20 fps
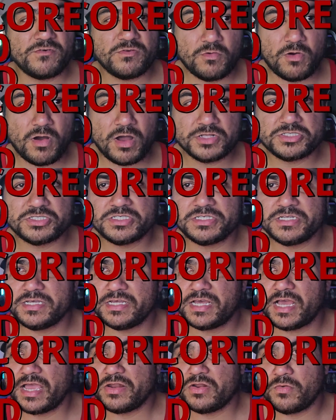of fun watching
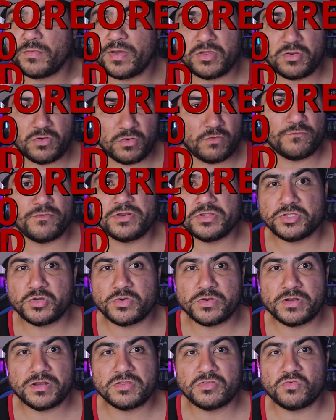it. I know my girlfriend
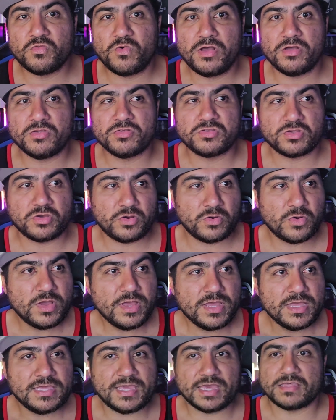enjoyed it as well, so
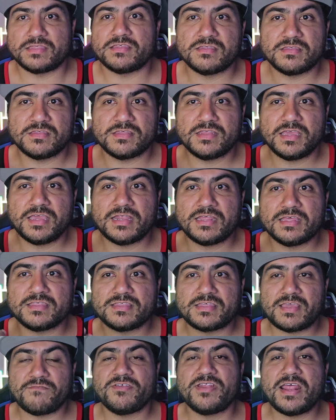yes, this is going to get a
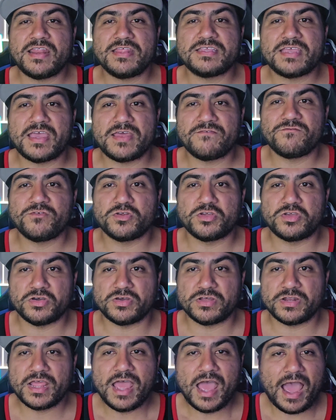7 out of 10 for
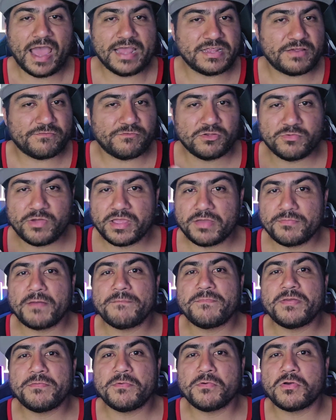good. I definitely
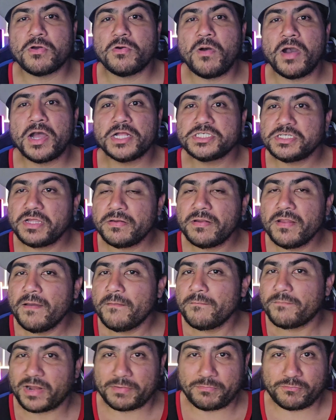recommend people go watch it,
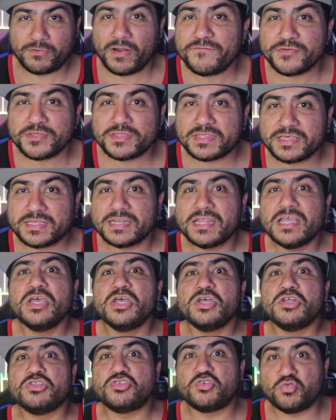but I preface it,
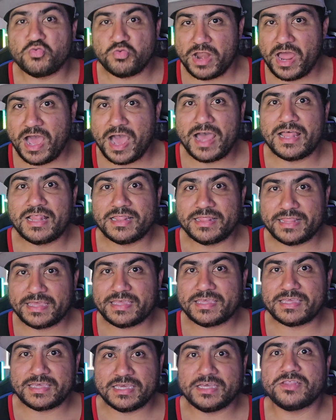do not
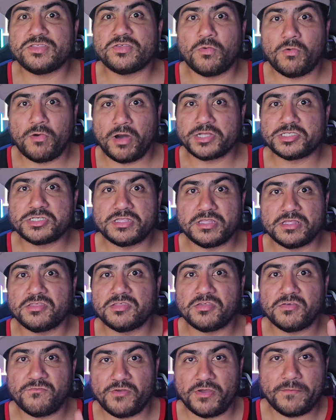let kids watch
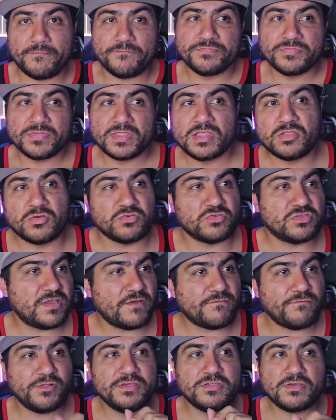this film. There's
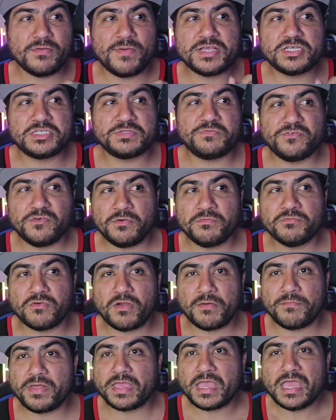definitely some action films
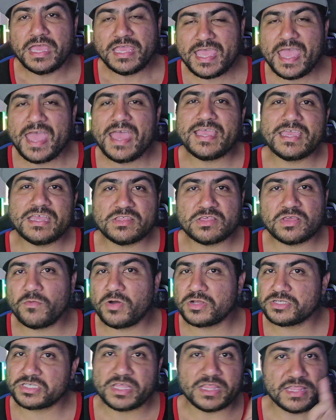where I'm like, yeah, kids can
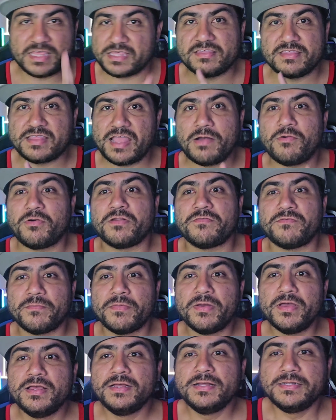watch this. This is not one of
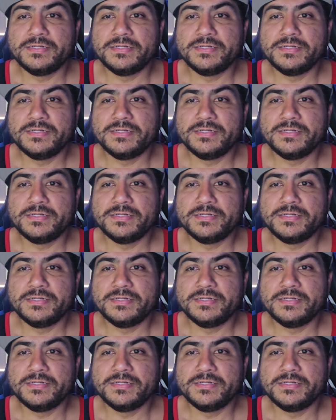them.